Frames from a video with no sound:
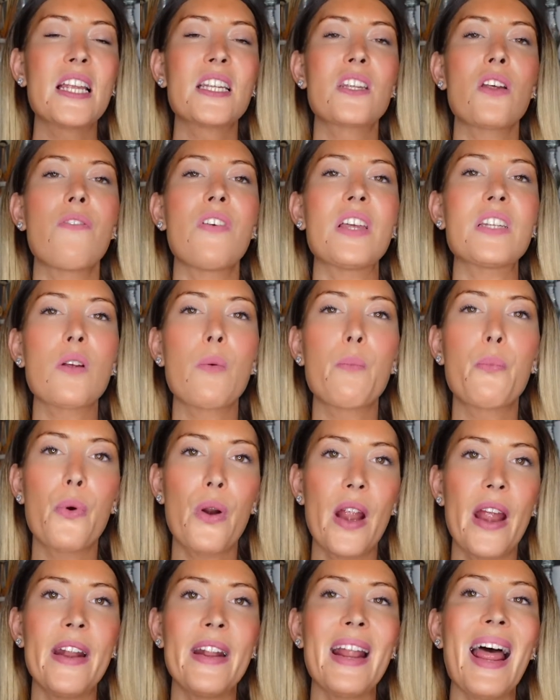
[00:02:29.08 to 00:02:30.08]
So there's a
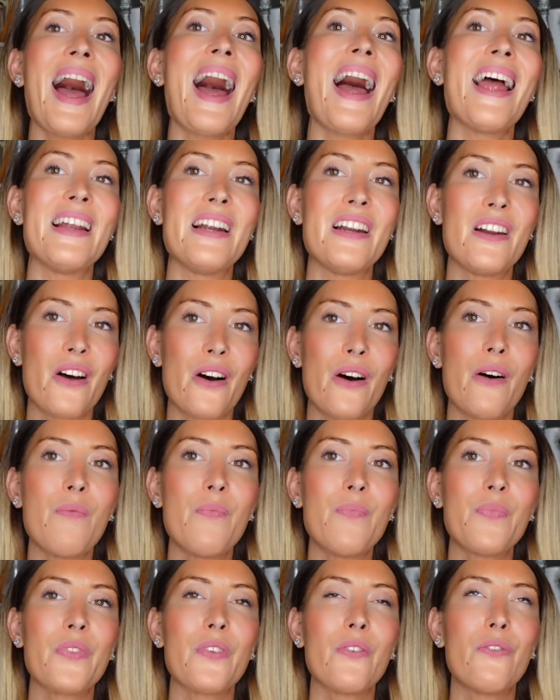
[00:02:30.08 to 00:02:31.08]
brand I
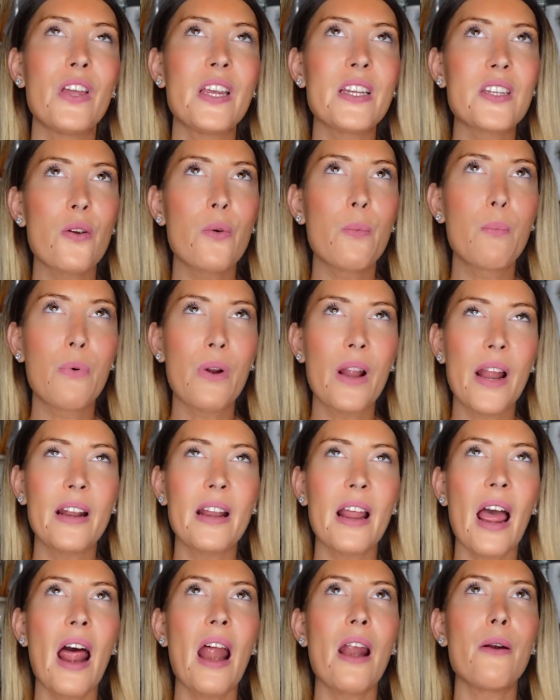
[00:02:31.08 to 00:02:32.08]
love, there's a
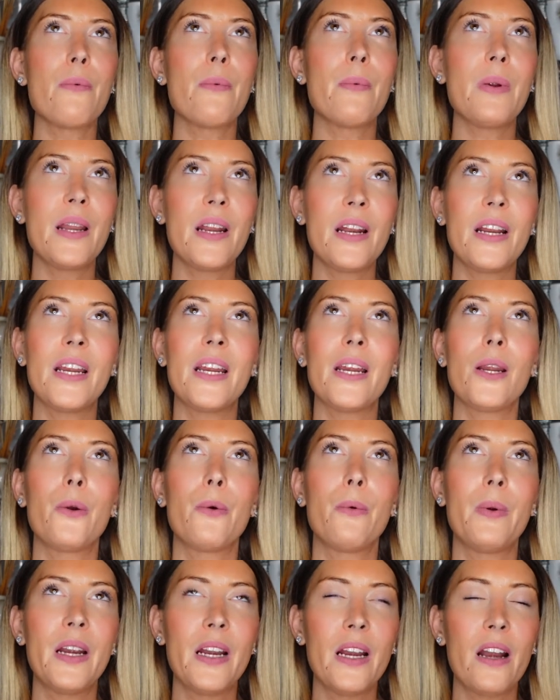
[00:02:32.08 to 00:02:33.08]
brand I really,
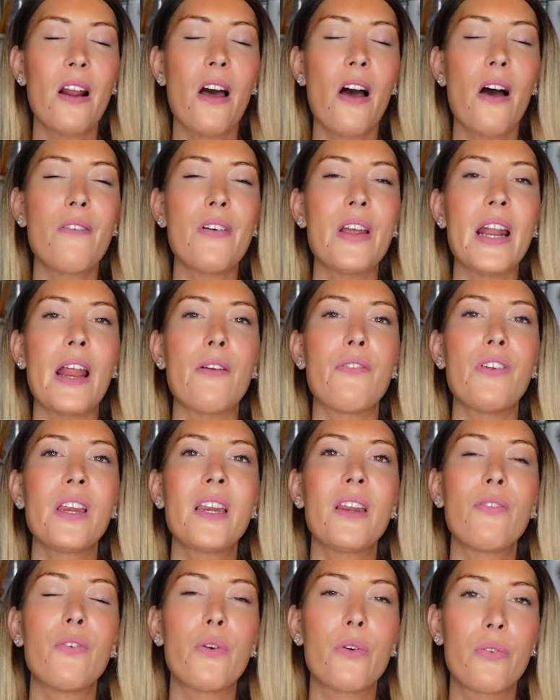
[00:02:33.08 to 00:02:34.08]
really love, and I
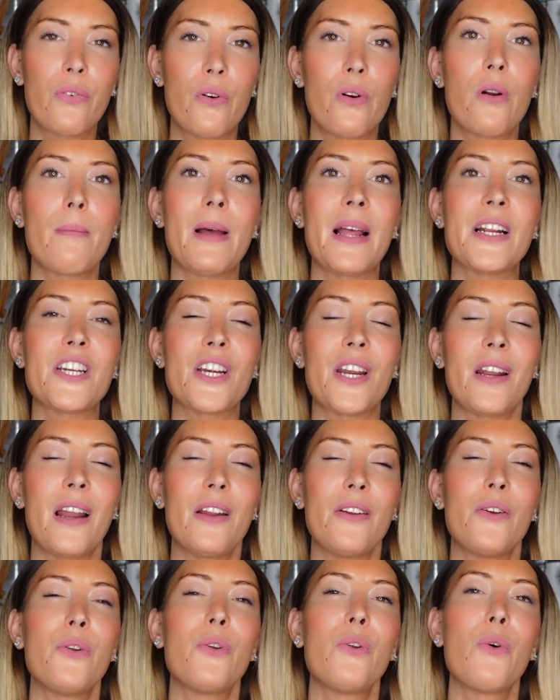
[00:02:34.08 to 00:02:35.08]
think if you follow my
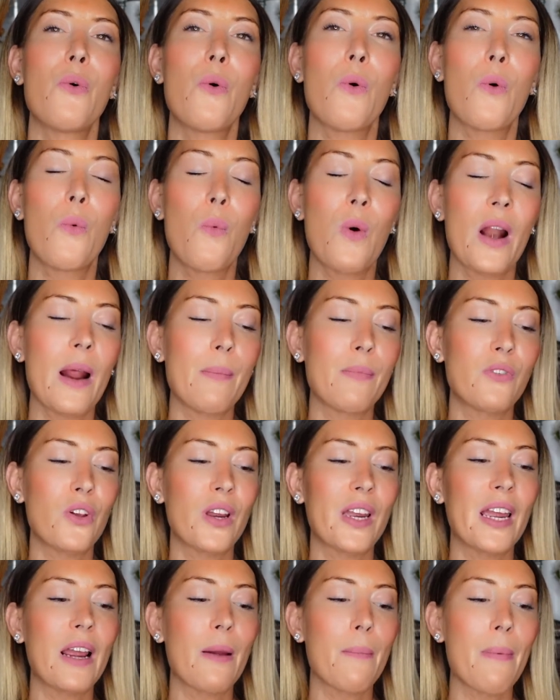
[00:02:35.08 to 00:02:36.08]
channel, you know what I'm
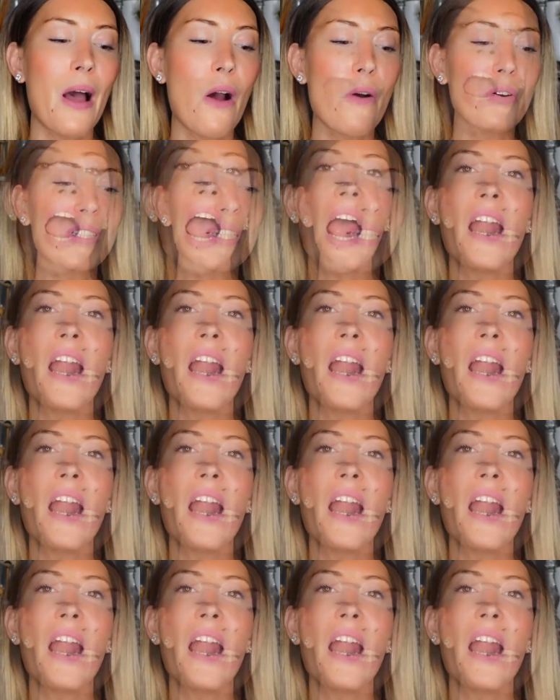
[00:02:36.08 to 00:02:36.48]
talking about.